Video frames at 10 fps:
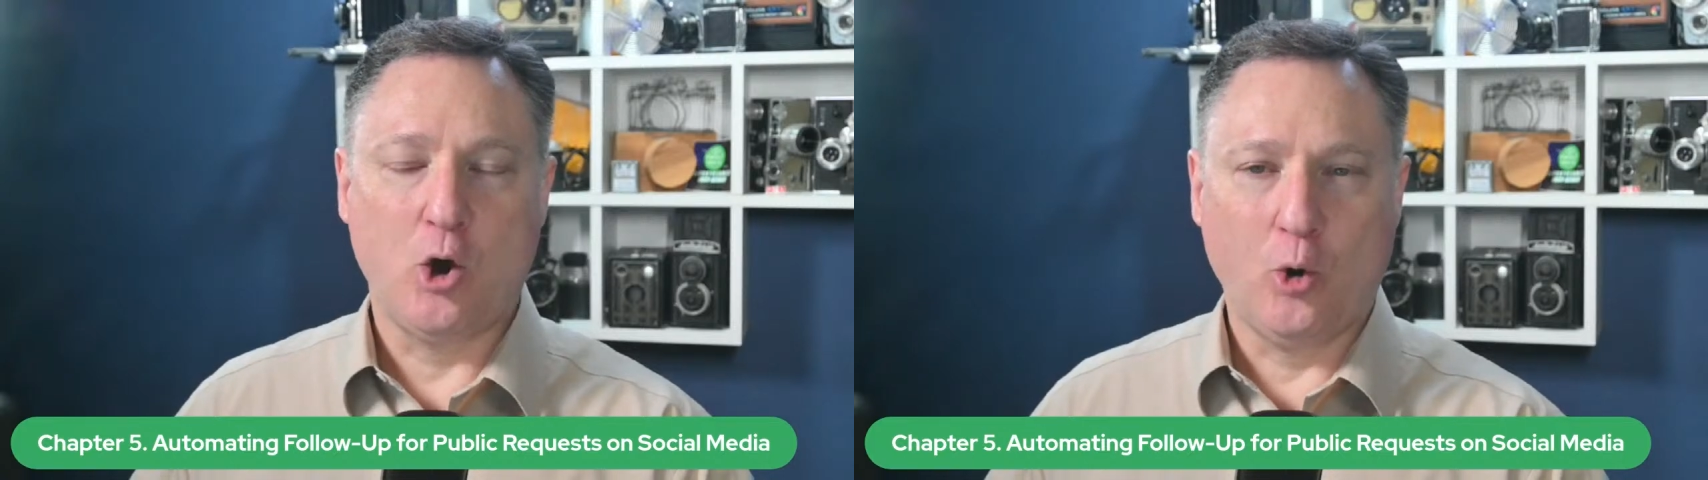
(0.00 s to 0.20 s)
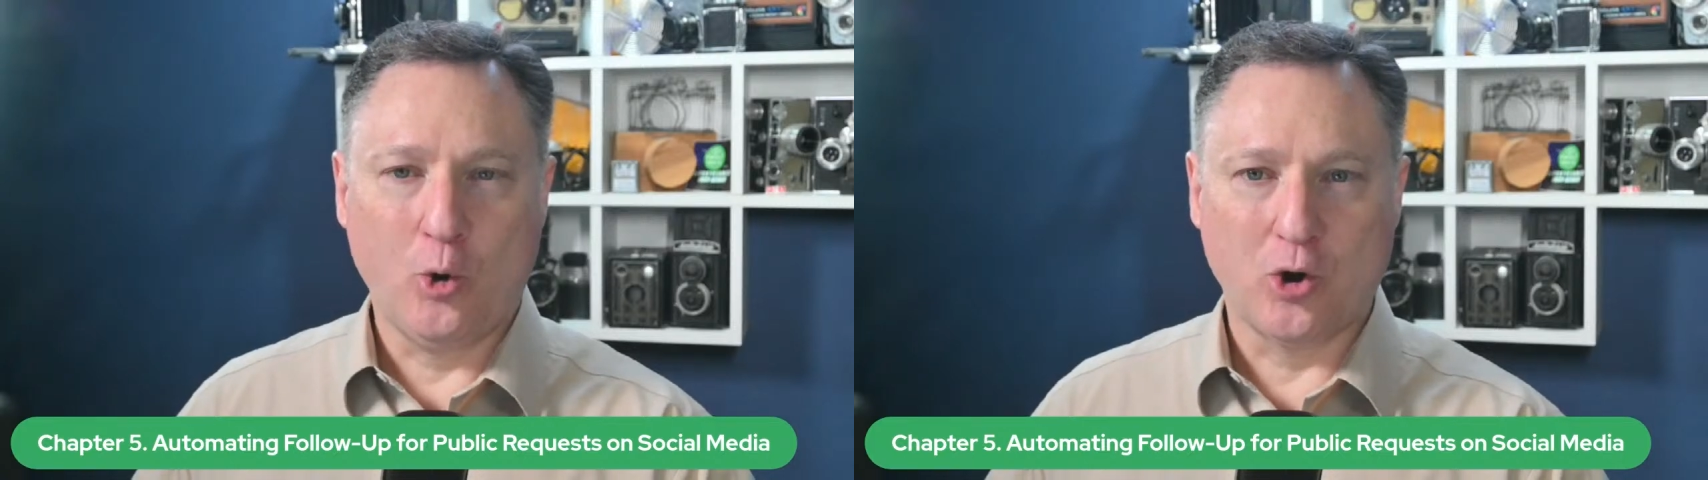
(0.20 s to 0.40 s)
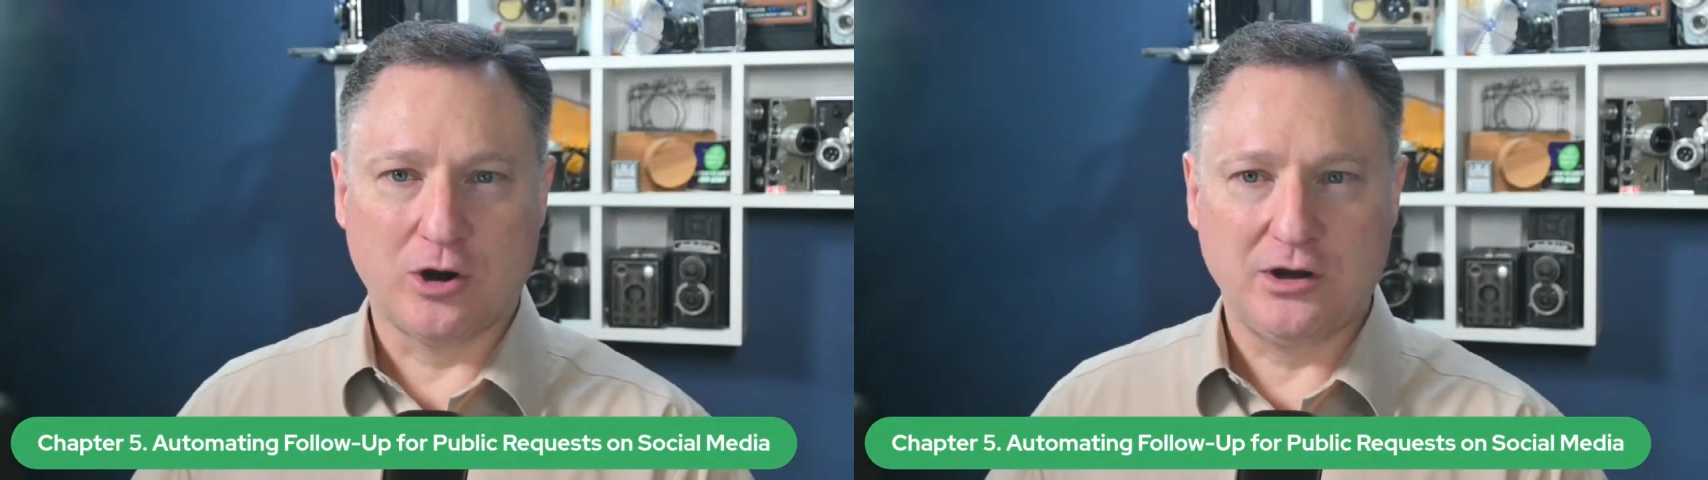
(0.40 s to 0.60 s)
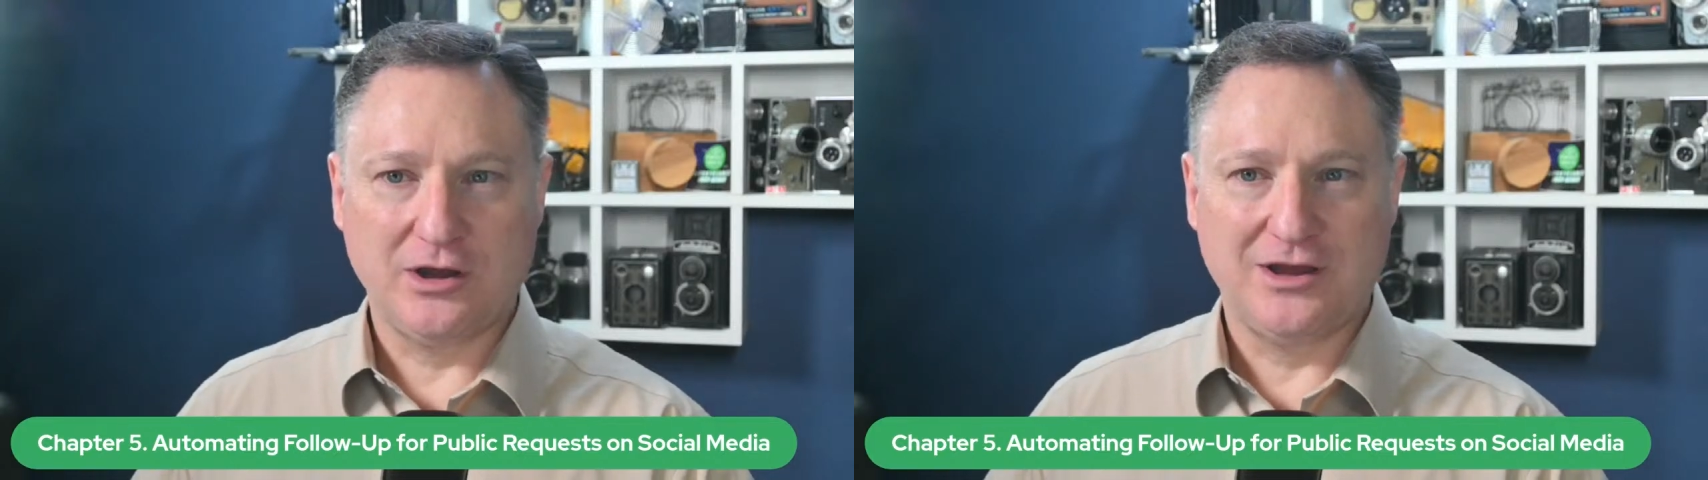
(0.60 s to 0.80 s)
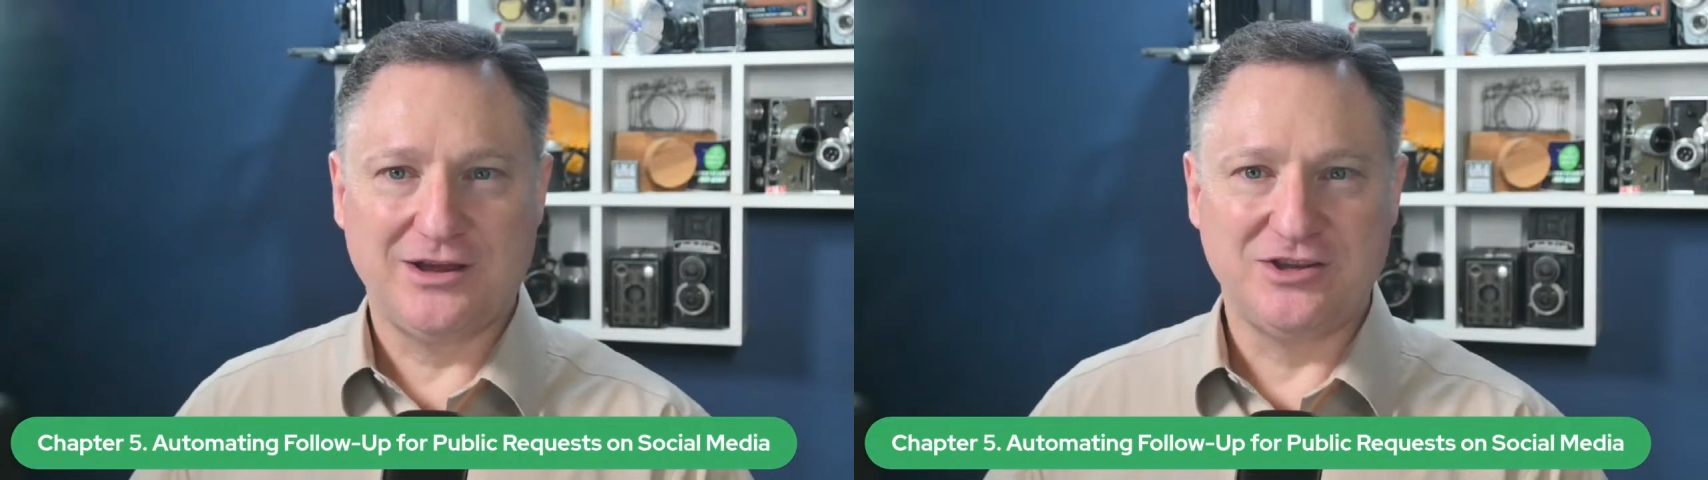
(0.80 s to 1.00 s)
or
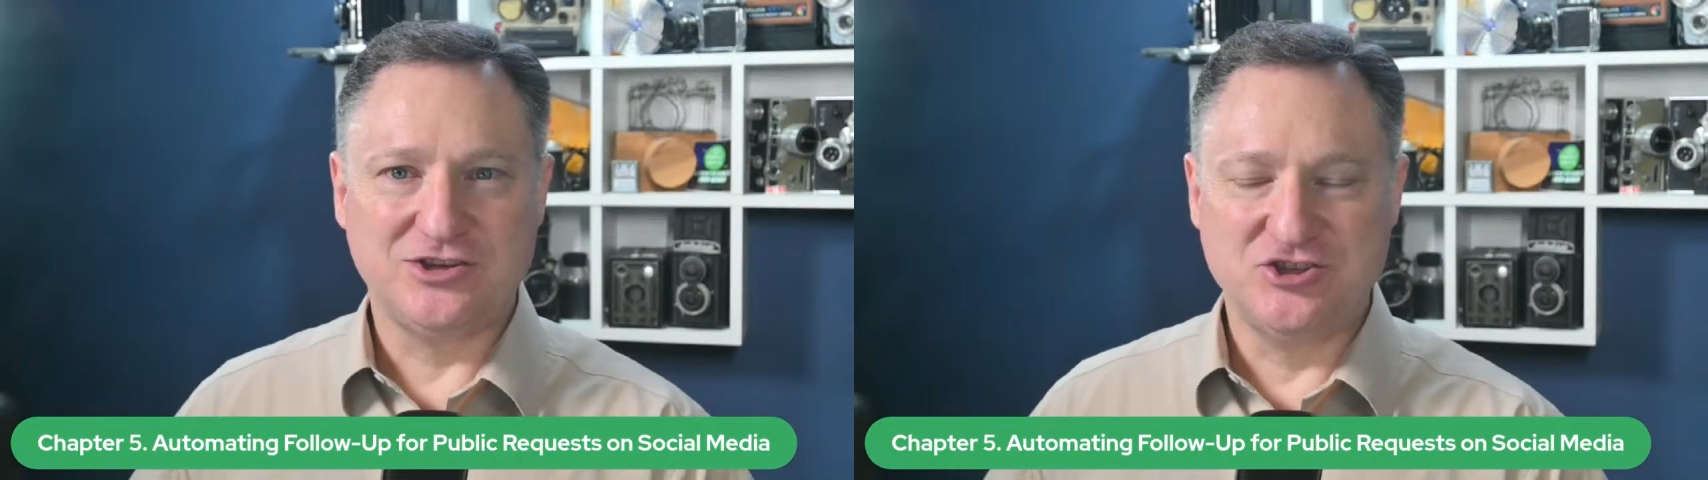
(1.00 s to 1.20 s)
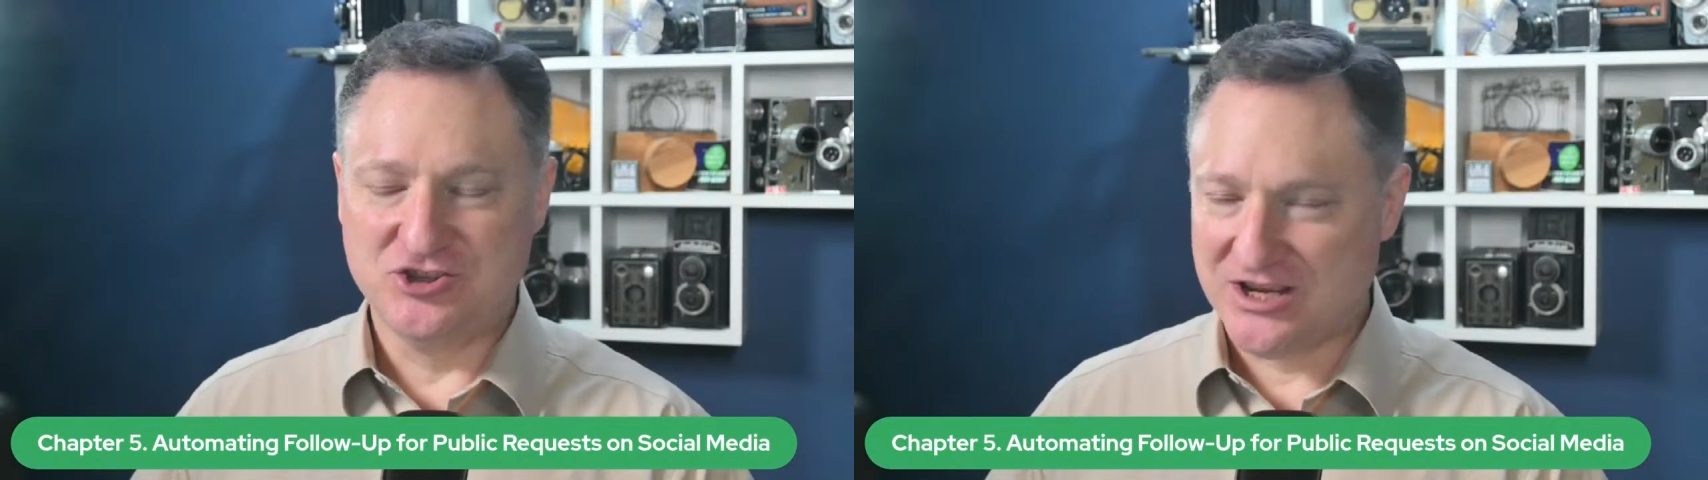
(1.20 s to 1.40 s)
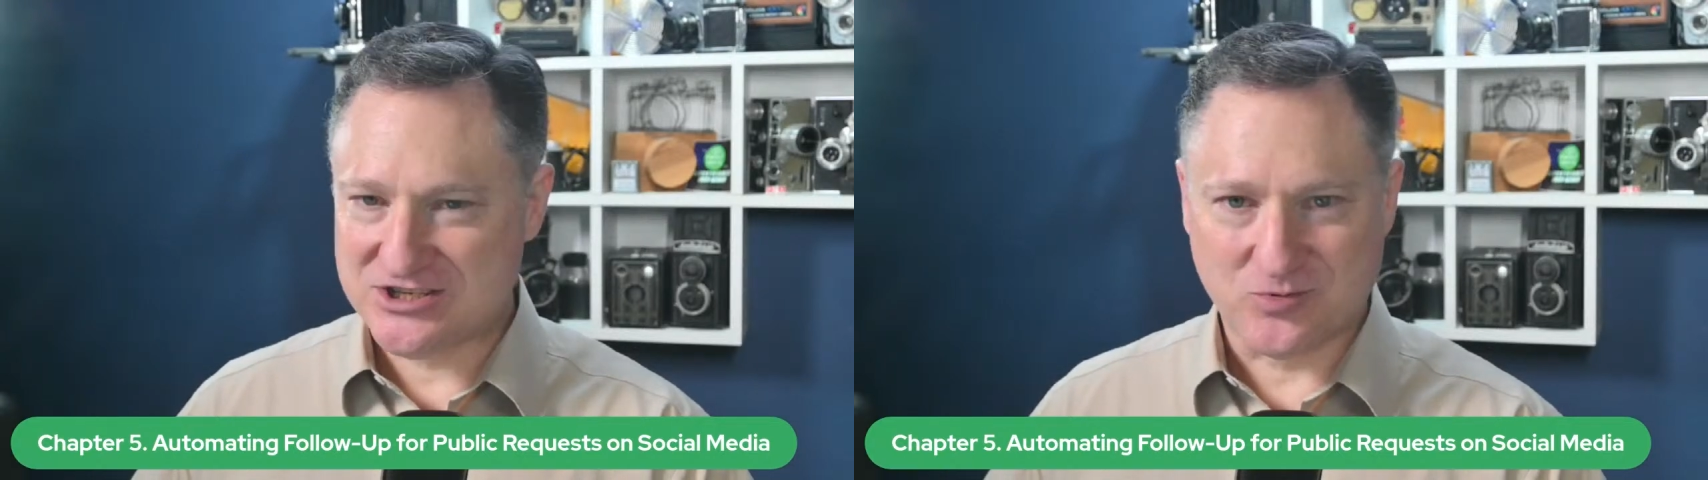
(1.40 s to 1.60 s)
just